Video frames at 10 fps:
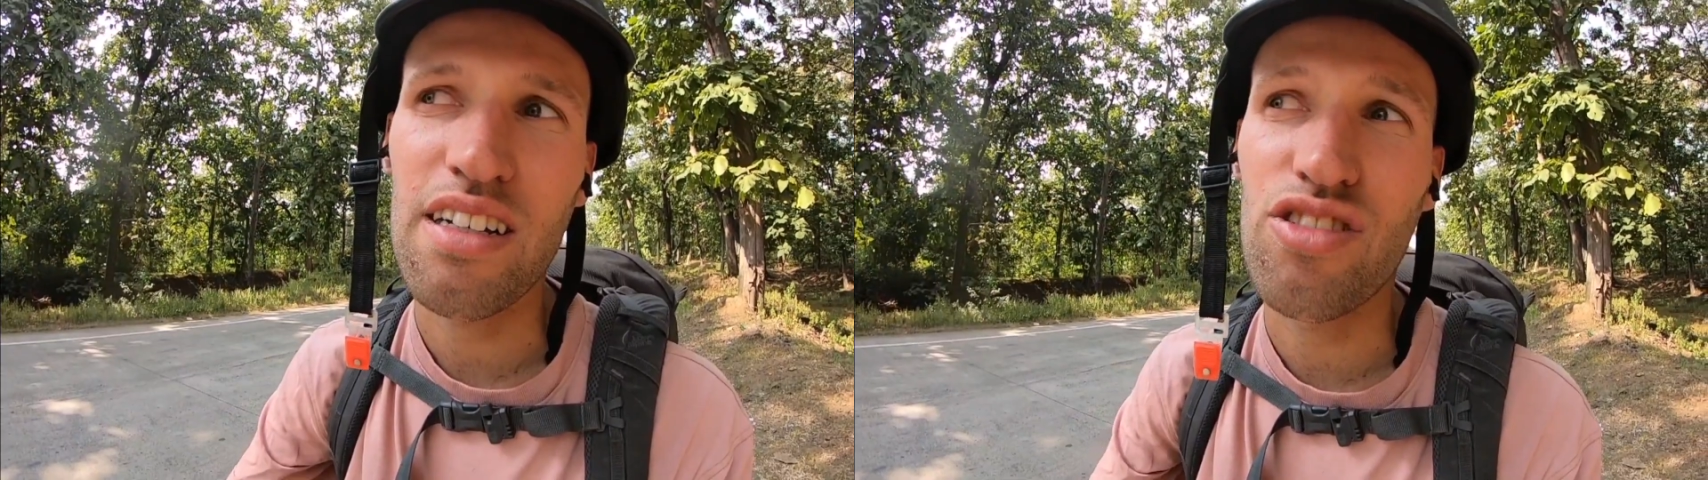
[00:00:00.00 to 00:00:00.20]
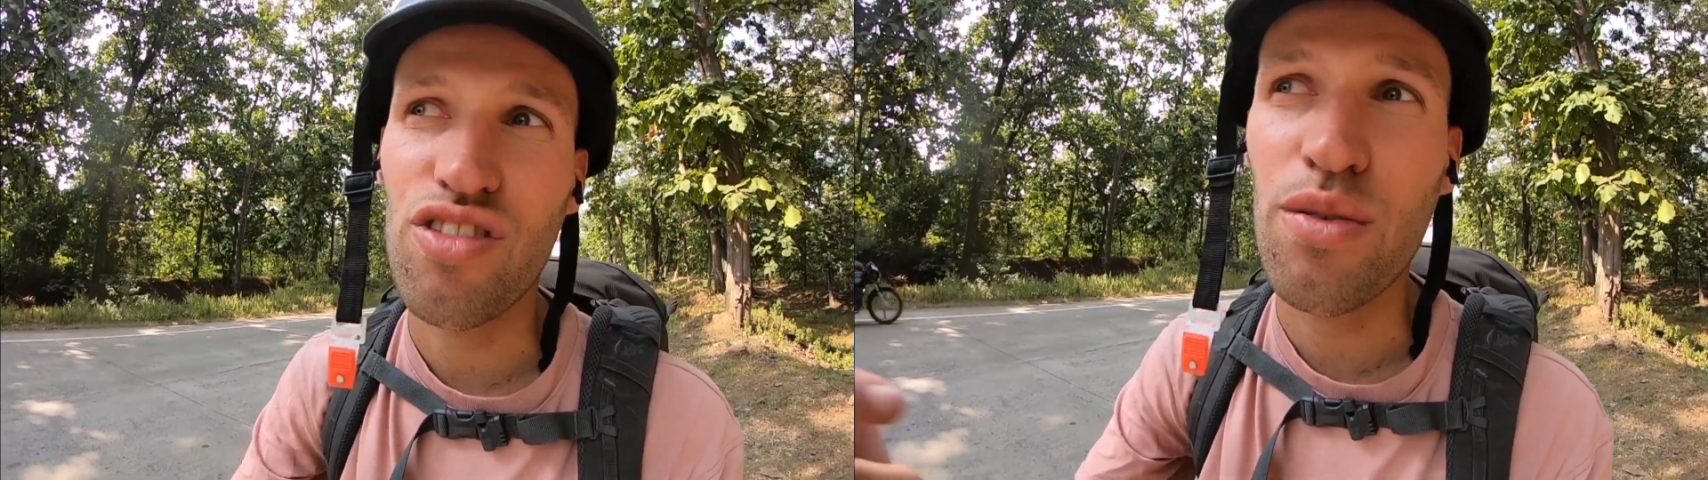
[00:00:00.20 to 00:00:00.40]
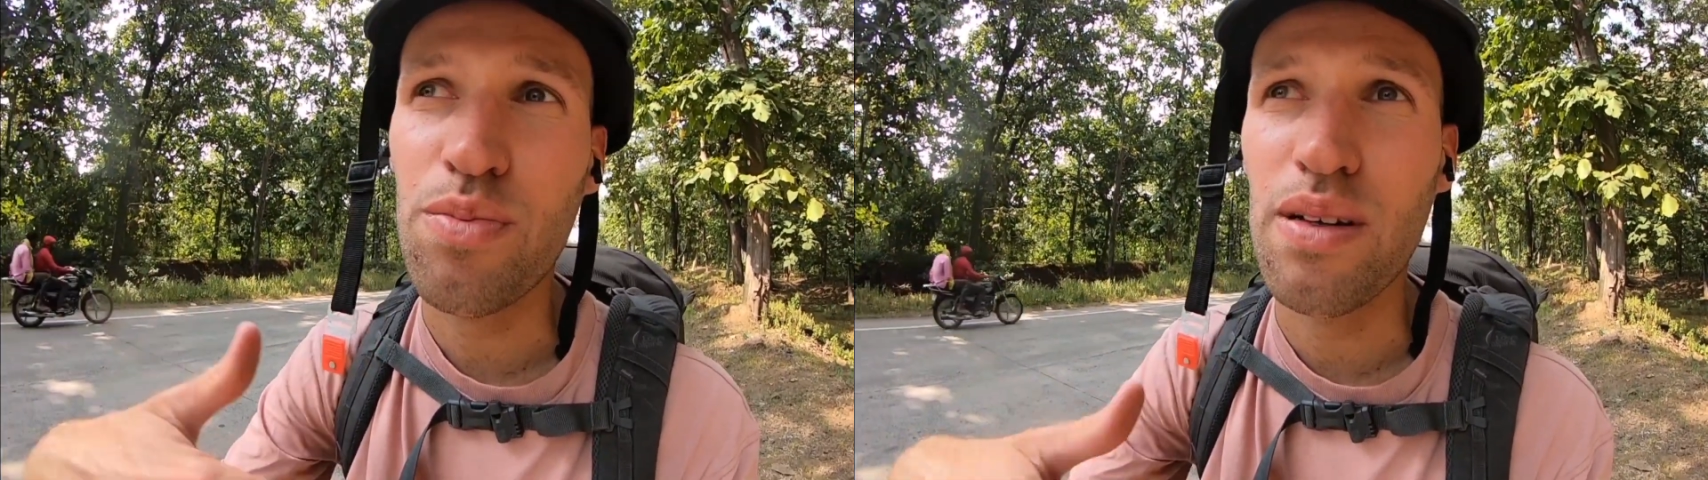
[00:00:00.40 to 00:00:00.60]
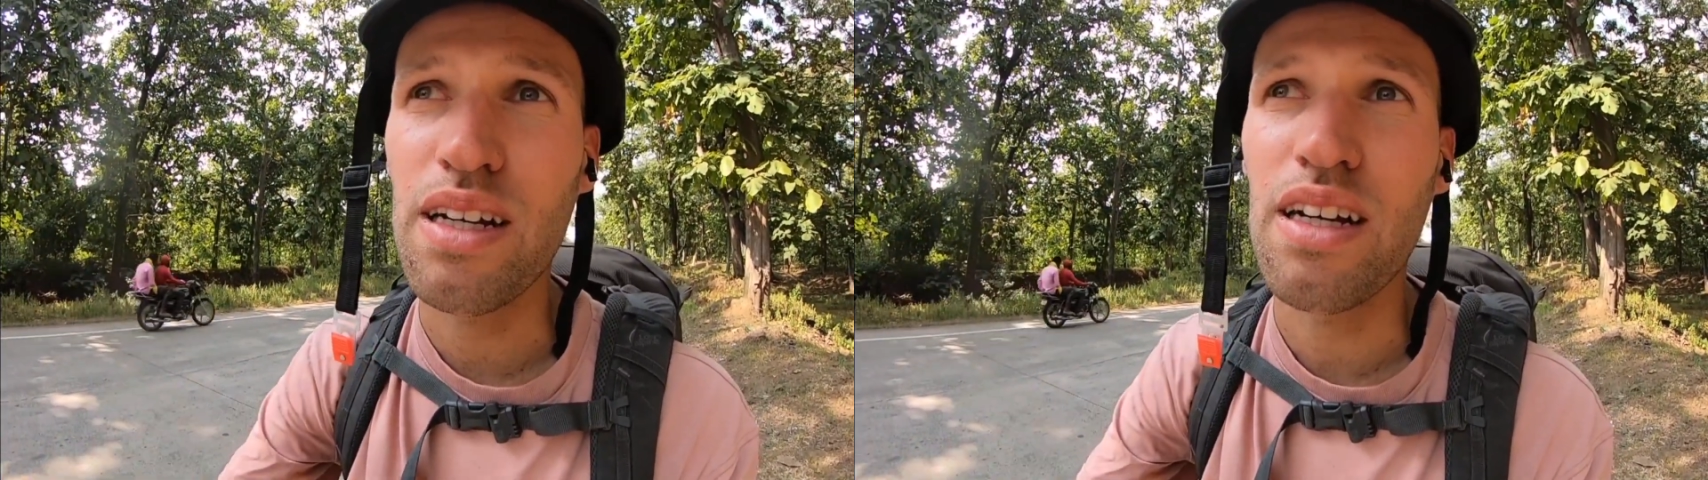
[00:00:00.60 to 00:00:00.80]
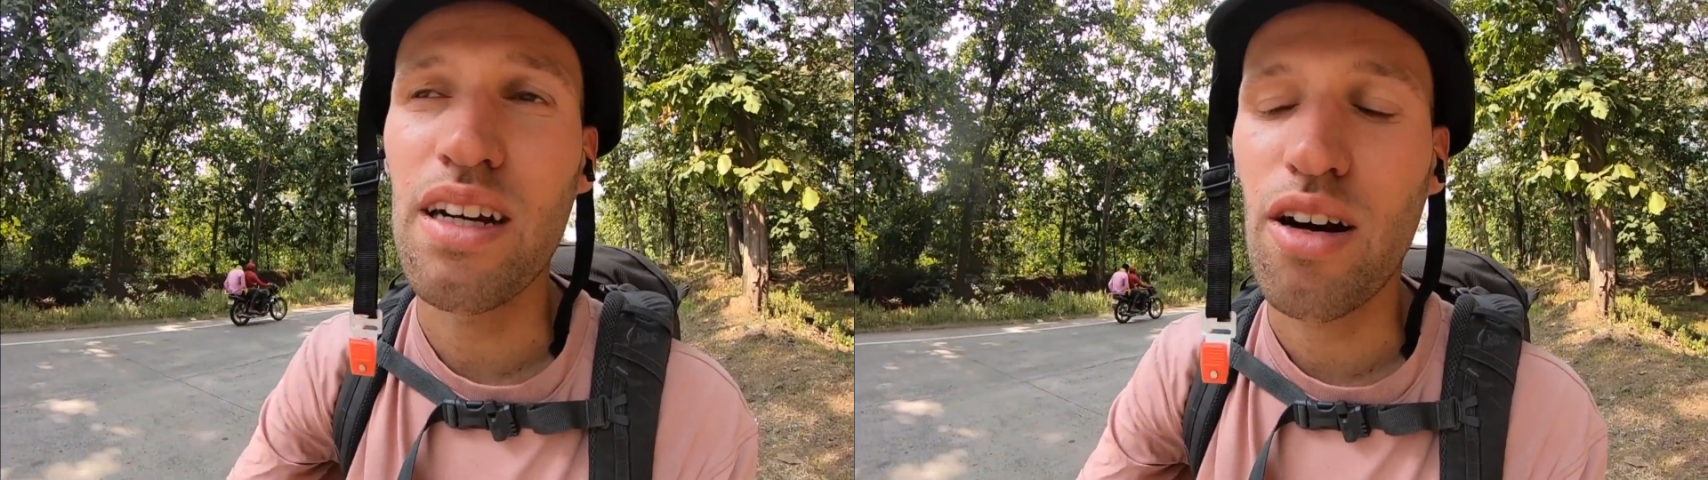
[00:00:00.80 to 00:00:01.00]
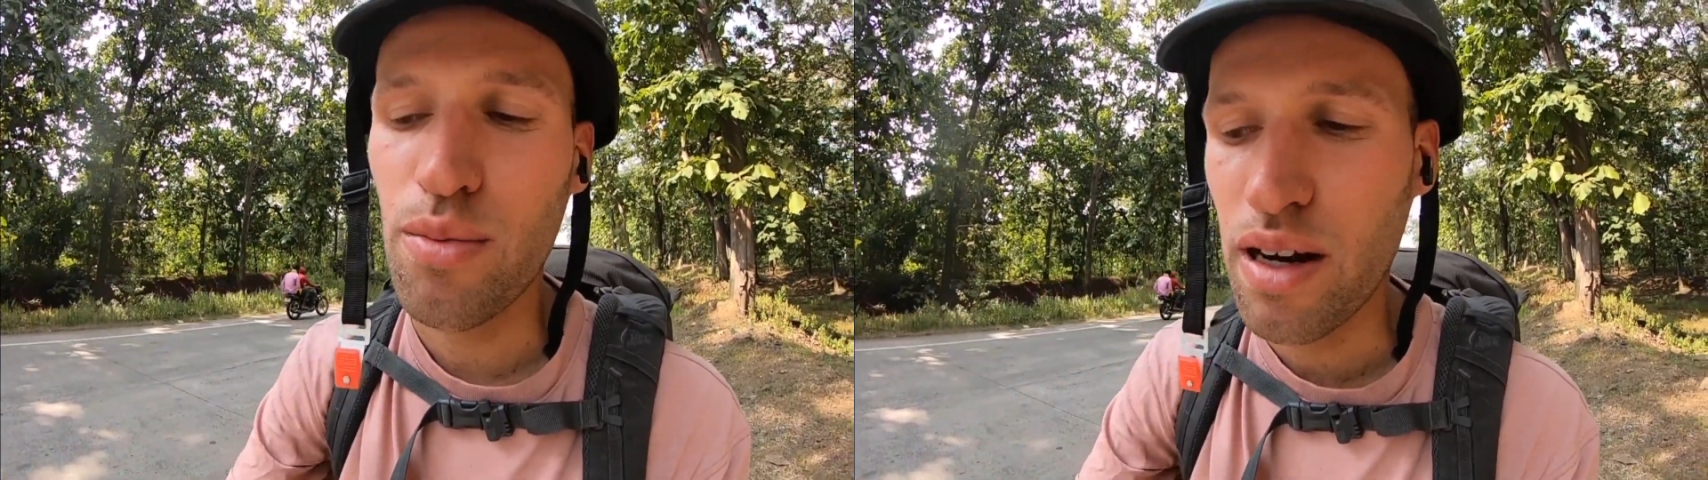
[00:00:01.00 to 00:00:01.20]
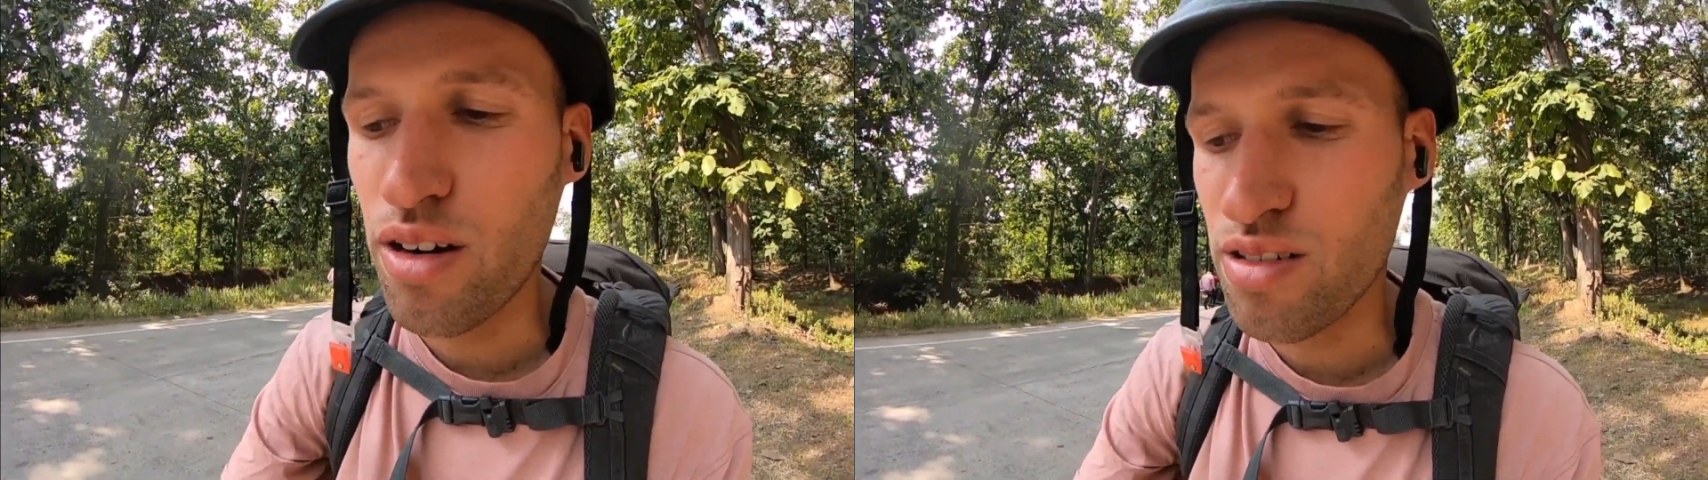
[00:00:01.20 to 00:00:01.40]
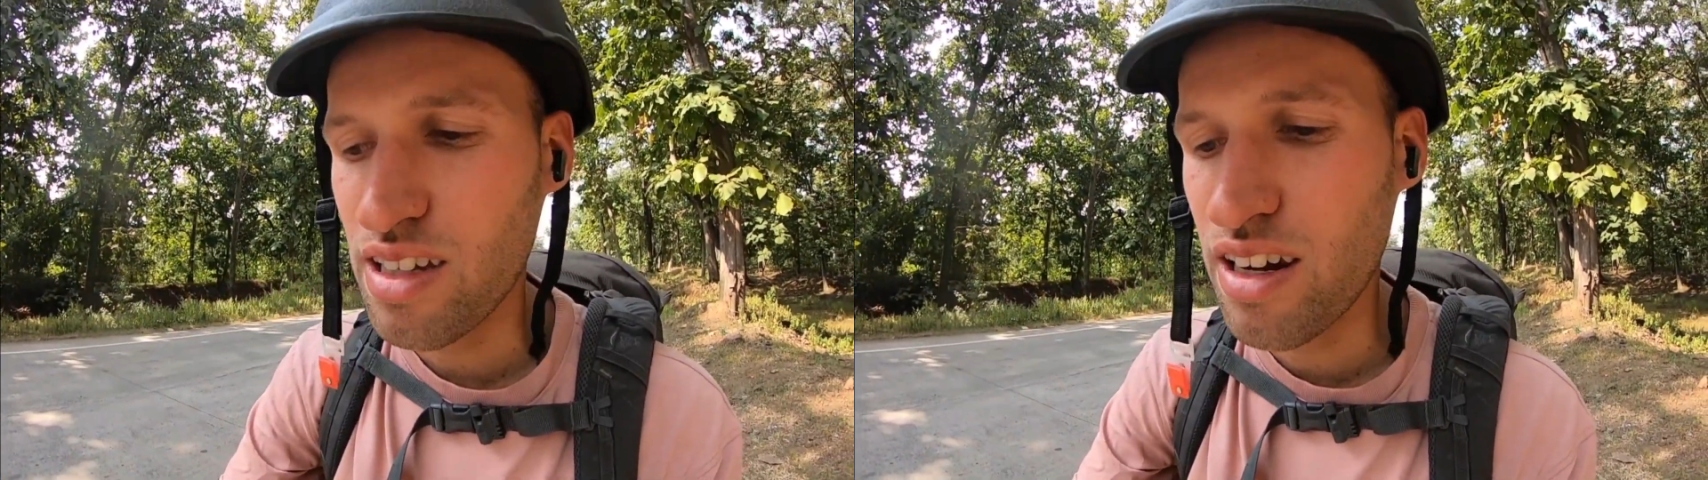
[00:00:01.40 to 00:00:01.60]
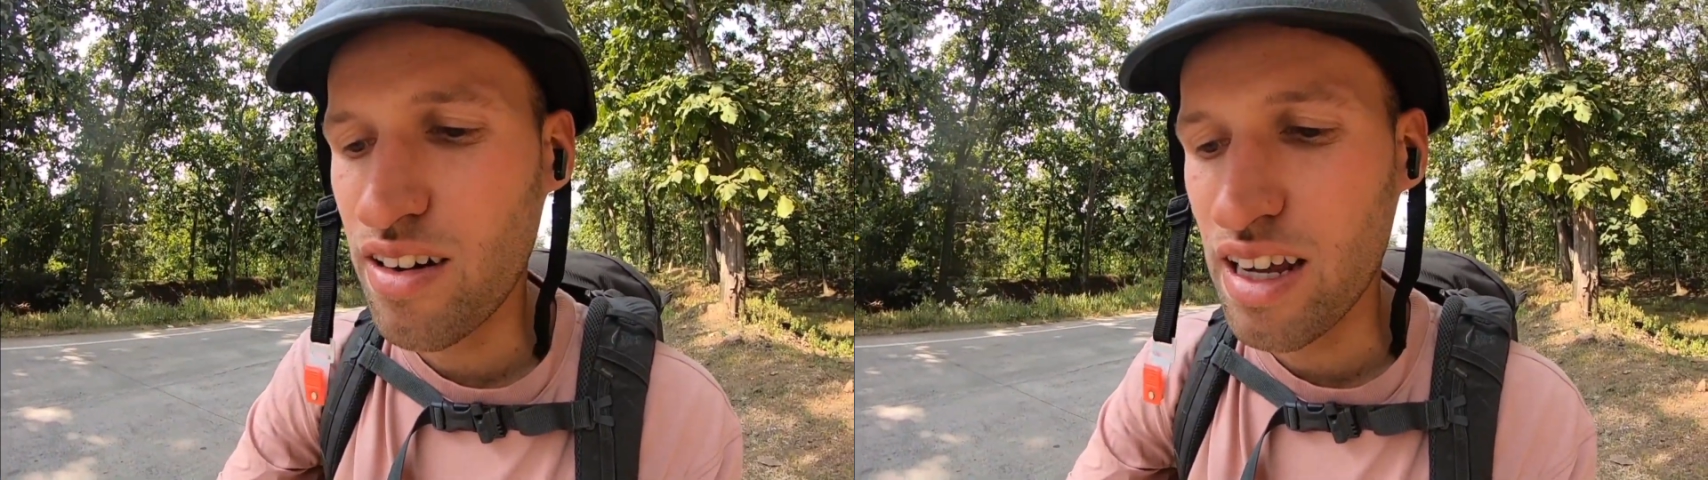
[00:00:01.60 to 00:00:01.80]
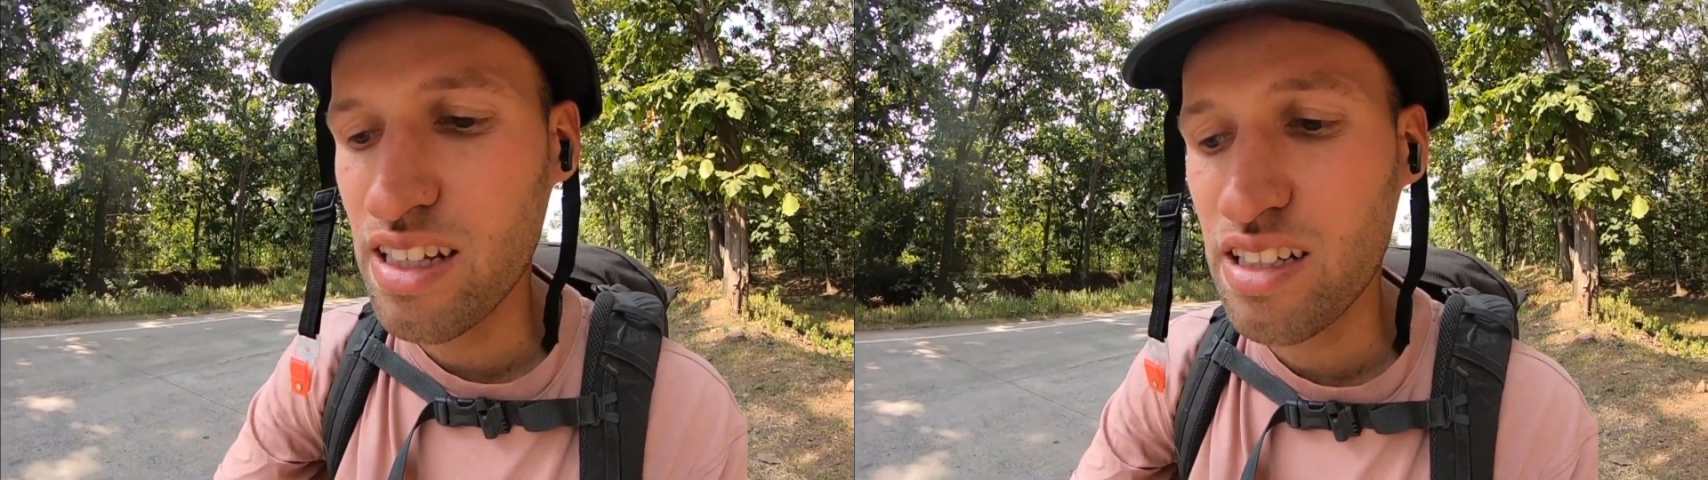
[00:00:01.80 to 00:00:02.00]
he dropped me on my hotel
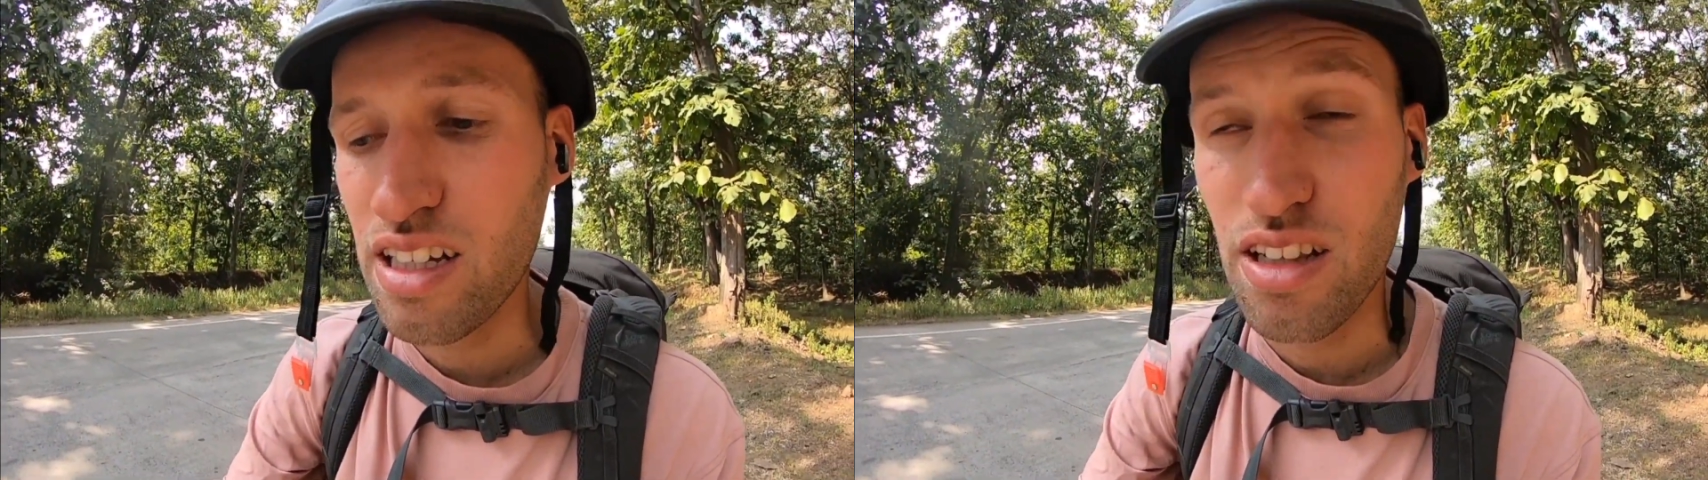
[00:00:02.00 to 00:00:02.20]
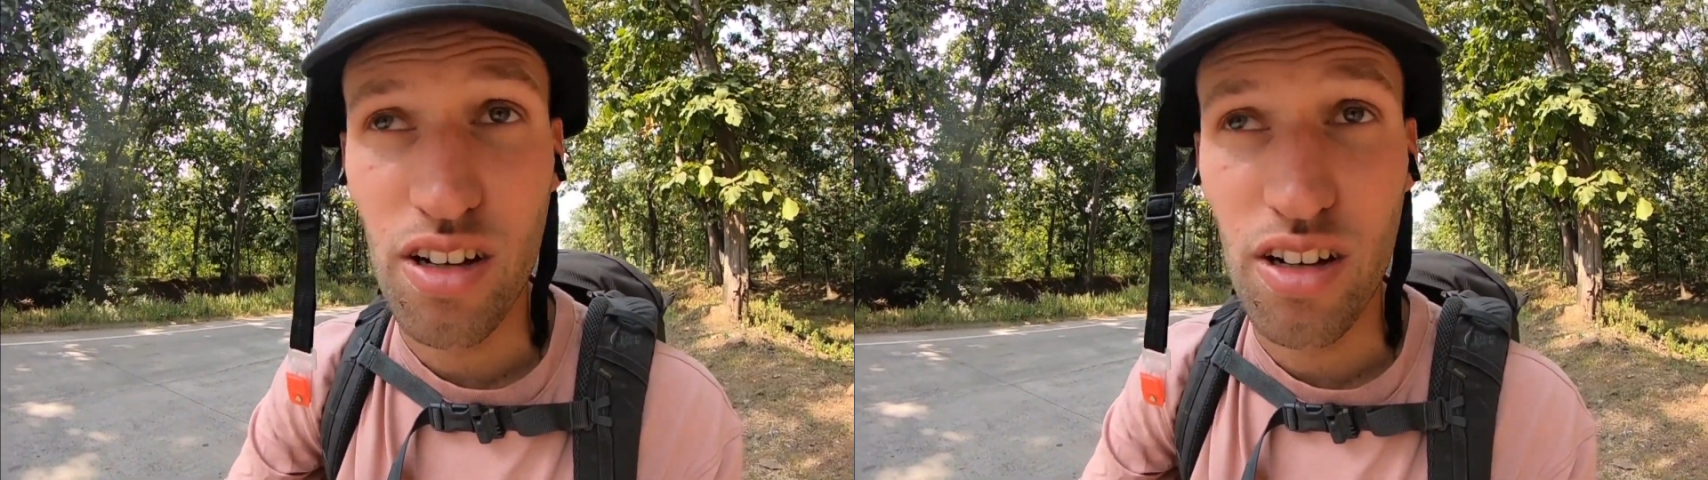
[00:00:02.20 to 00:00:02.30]
and he said,